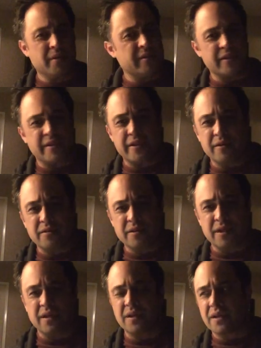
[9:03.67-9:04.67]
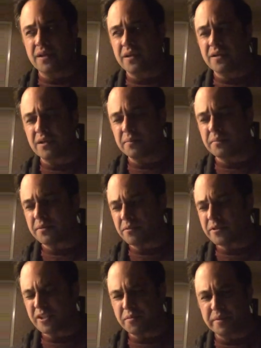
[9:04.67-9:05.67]
you know I'm
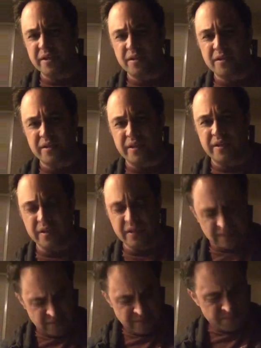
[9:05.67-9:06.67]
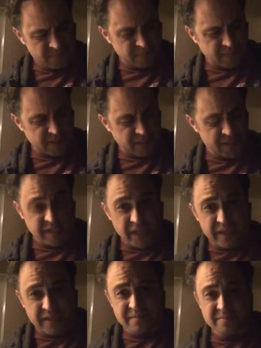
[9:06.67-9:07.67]
always gonna be here, and that his
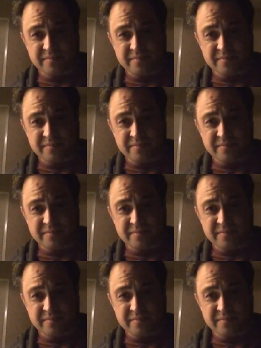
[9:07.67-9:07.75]
dad